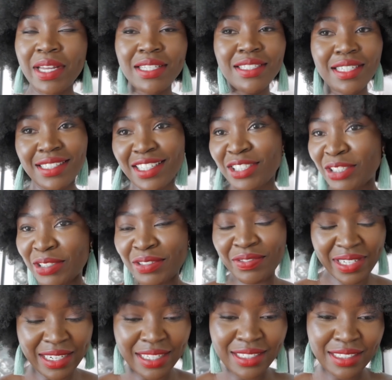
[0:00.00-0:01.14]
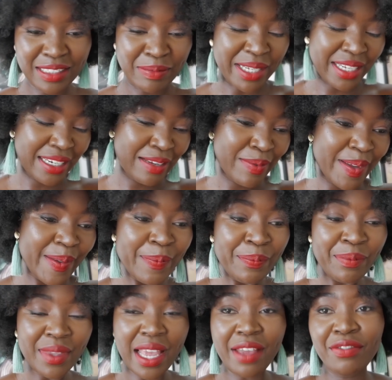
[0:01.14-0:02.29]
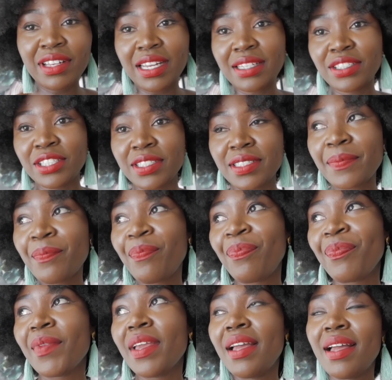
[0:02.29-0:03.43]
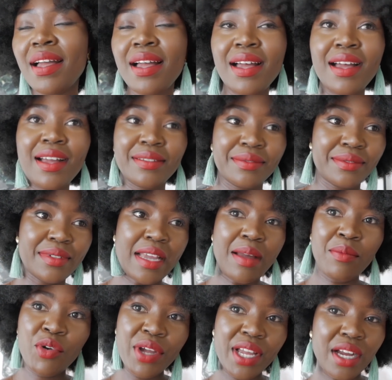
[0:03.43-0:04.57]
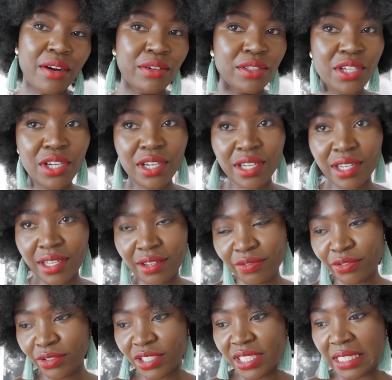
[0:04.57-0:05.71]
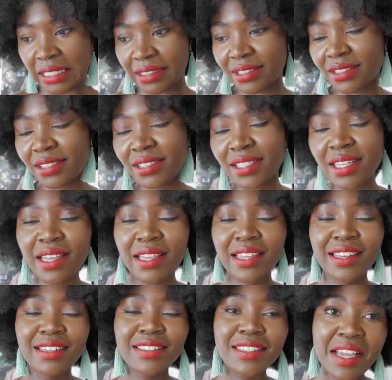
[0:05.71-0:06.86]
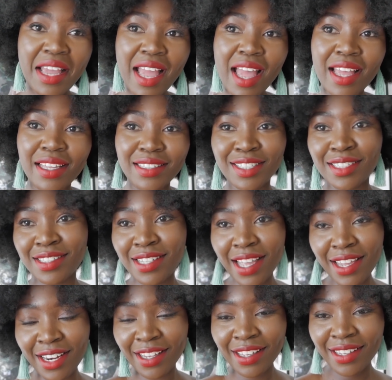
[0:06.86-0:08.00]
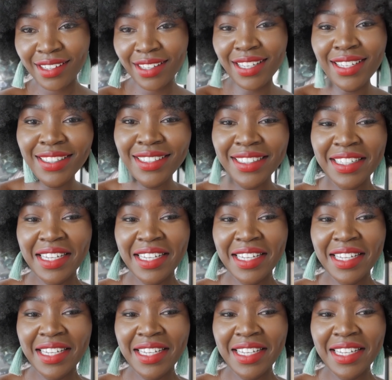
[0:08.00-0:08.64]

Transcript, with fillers: anxious. I shouldn't feel anxious, but anyway, I feel anxious. Um, I'm going out uh, for dinner and it's exciting.